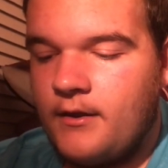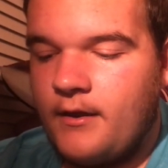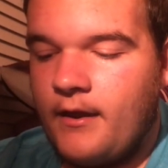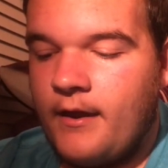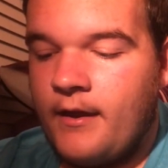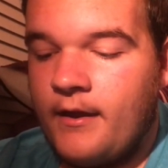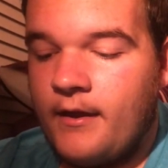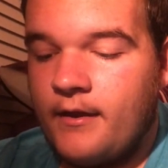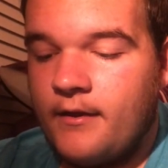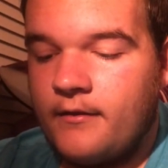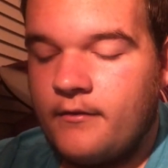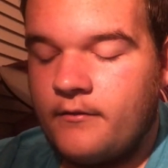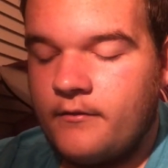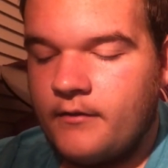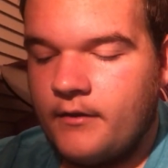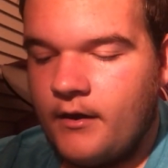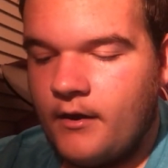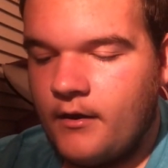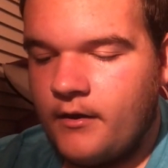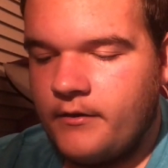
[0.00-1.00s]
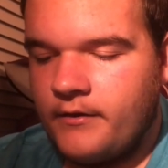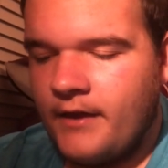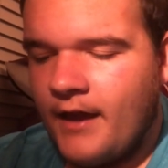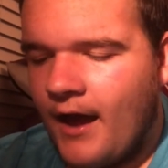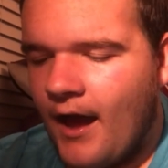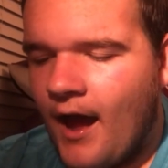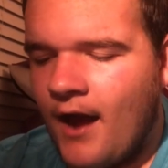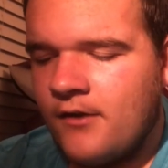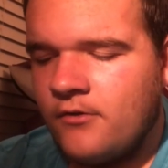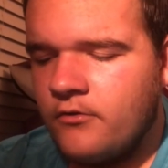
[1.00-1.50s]
and
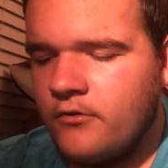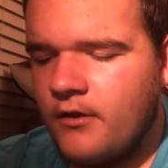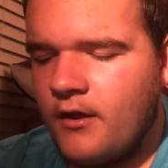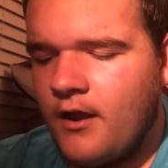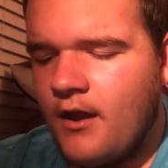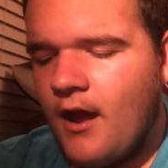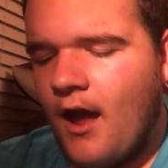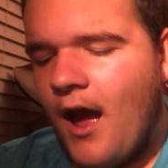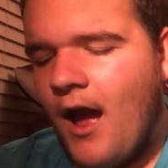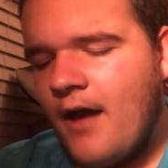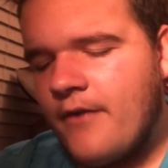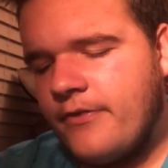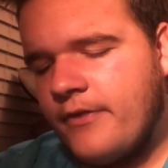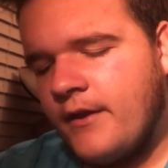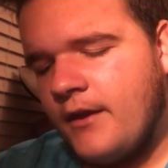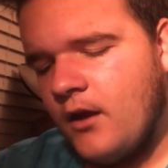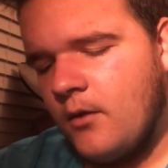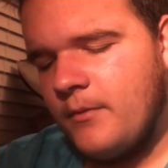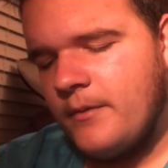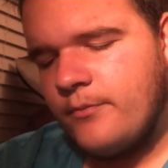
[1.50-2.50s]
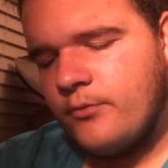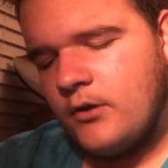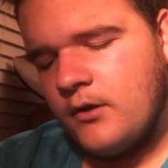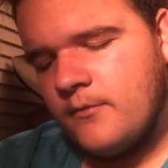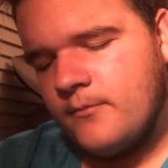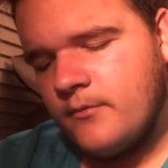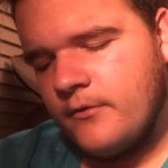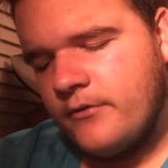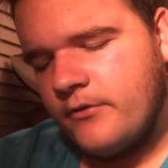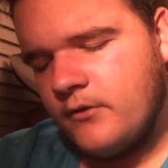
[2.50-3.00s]
yeah, I think I'll be
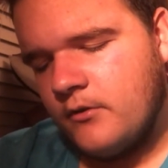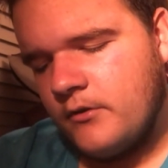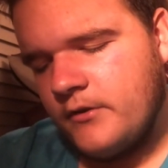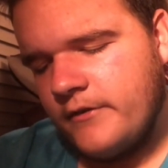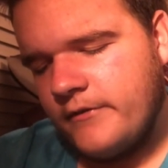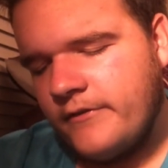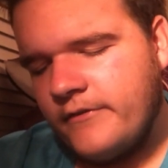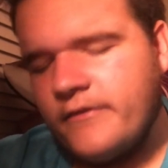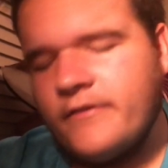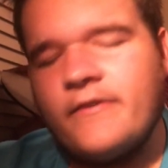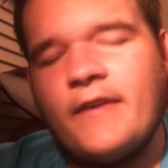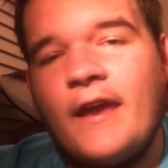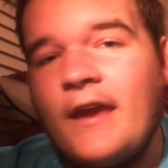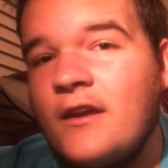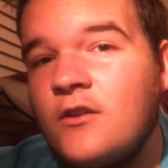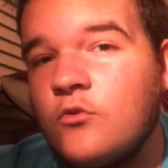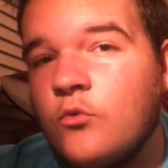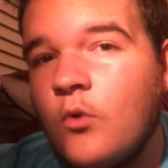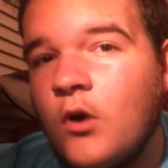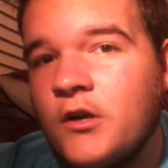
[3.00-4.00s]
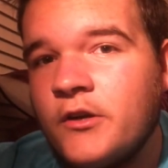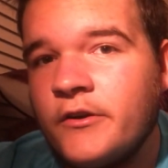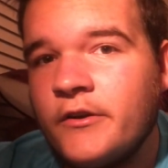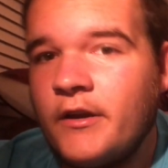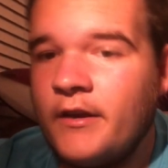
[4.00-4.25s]
probably throwing this in stained water.